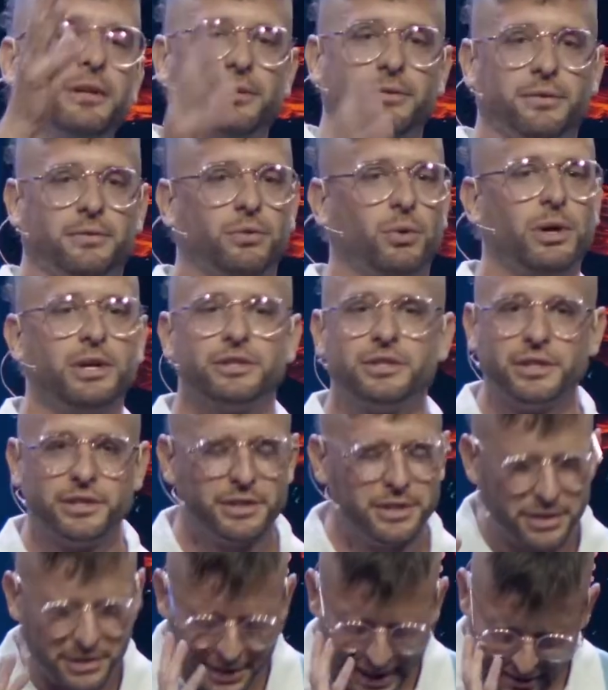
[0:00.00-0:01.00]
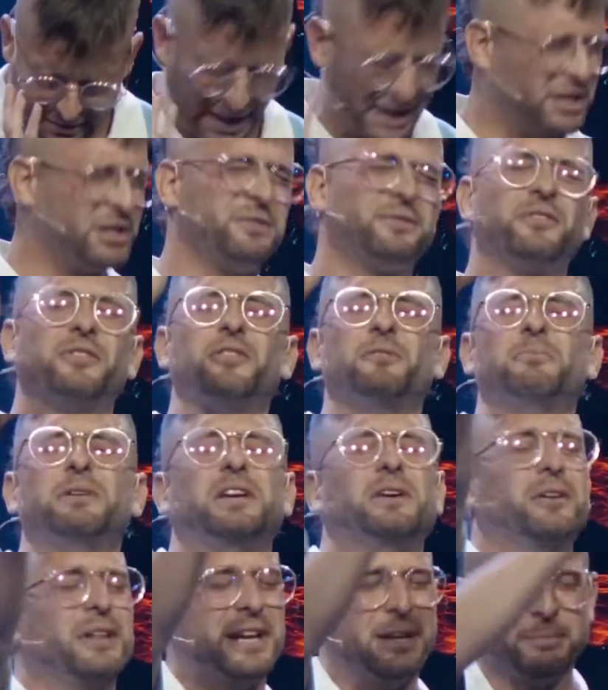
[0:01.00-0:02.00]
of a voice just to say, thank you for the
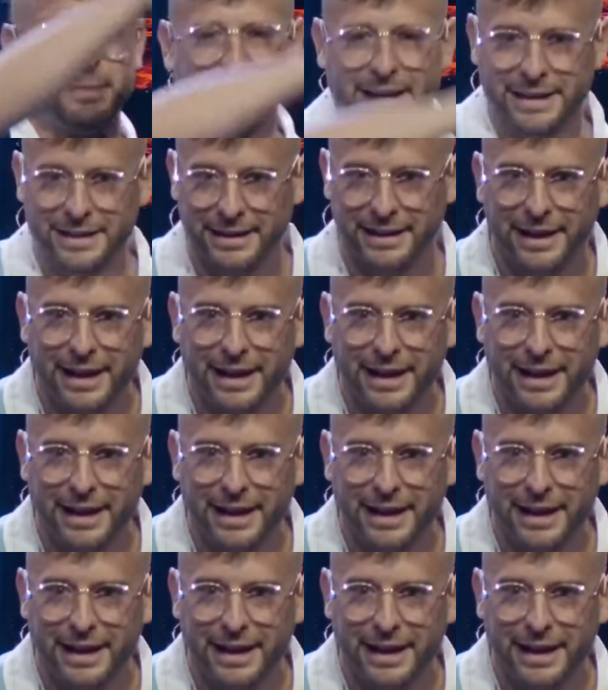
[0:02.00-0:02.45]
meal, amen.